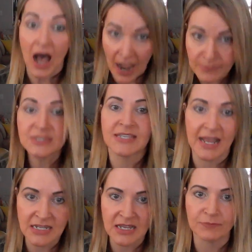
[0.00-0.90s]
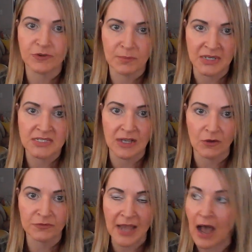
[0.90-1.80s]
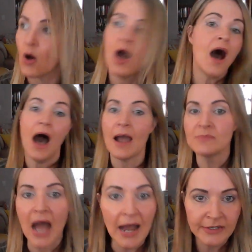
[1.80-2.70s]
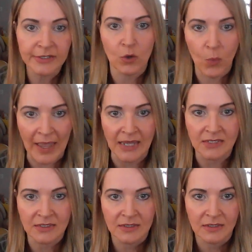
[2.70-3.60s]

I'm standing up for myself now. I'm not going to wait.